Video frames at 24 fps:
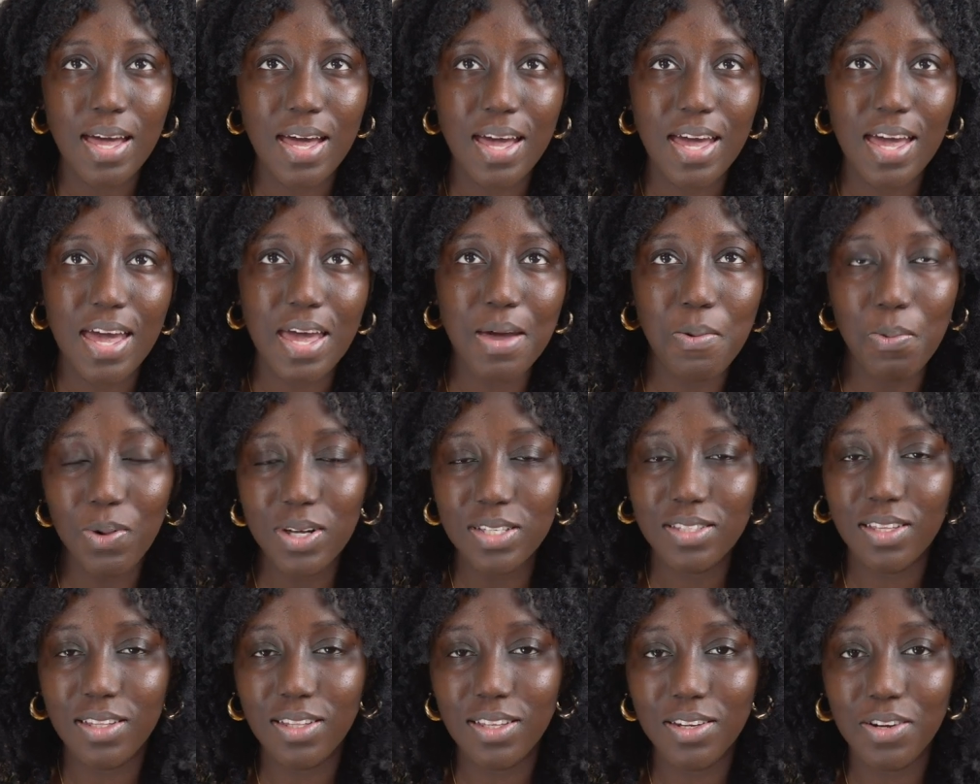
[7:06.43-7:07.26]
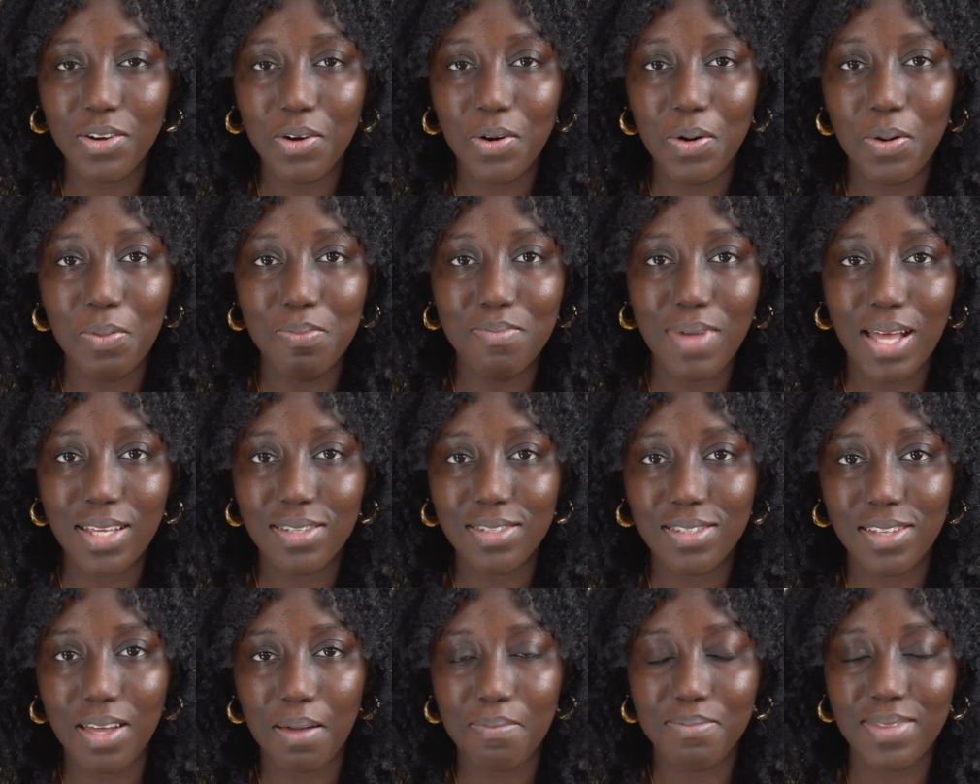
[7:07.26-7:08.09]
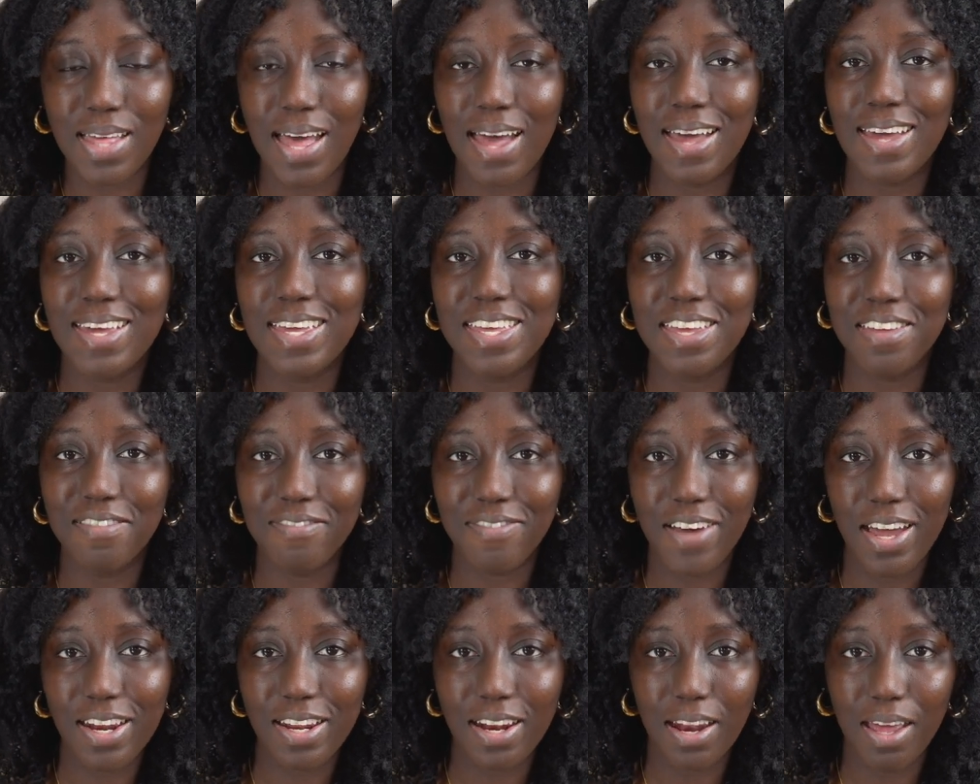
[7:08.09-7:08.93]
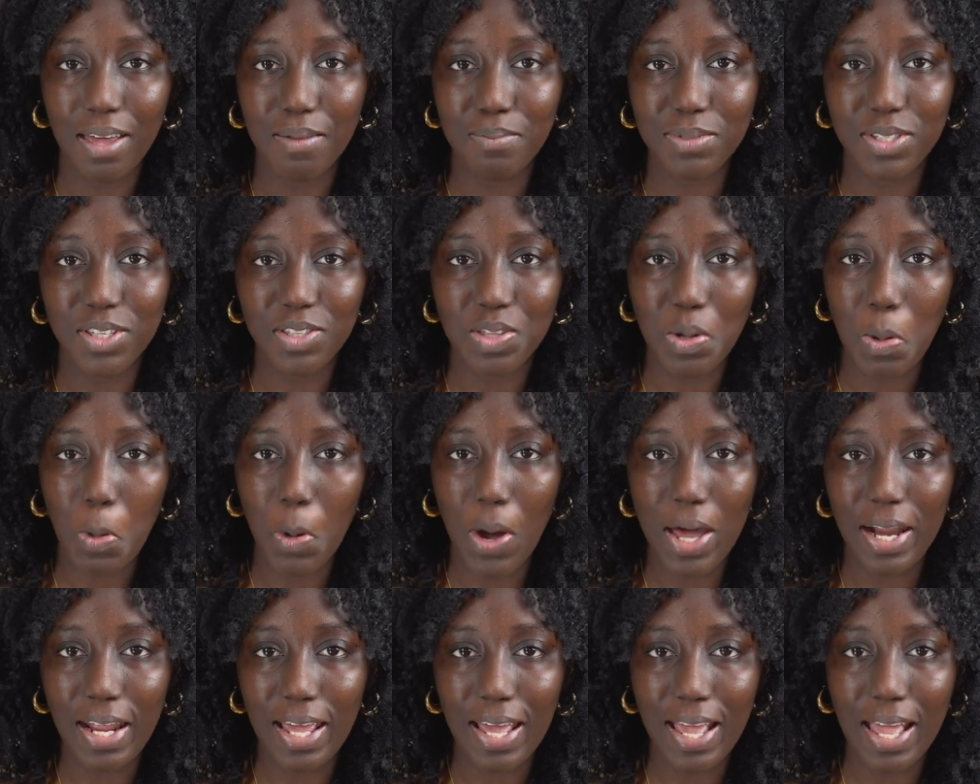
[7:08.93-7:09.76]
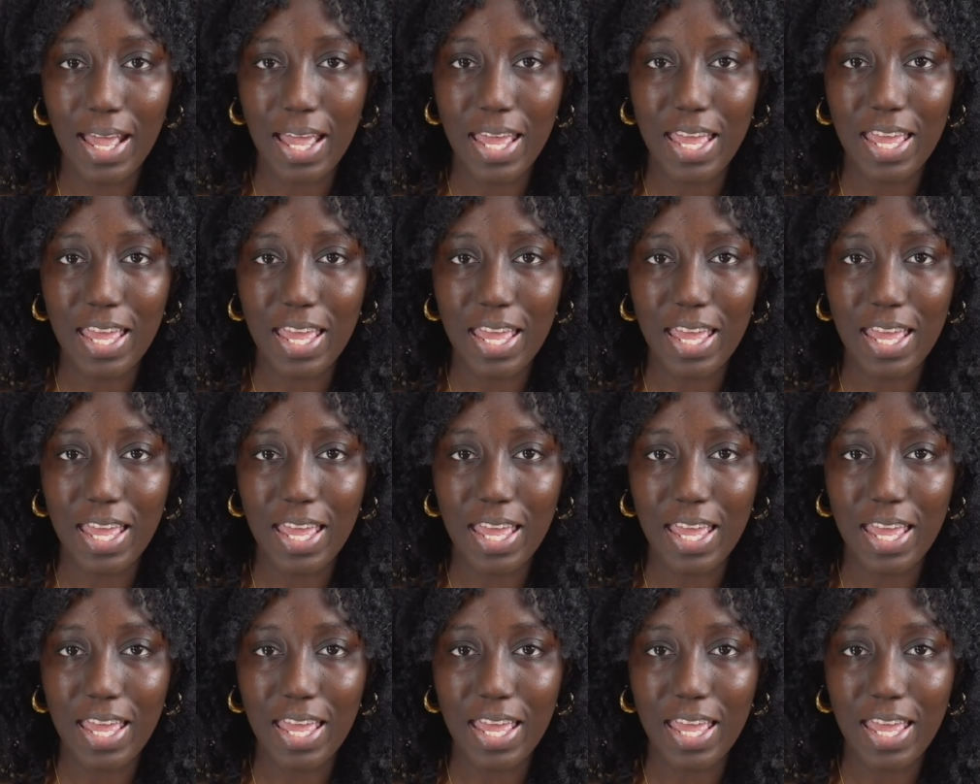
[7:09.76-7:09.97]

It was a little messed up that he invited him to the wedding,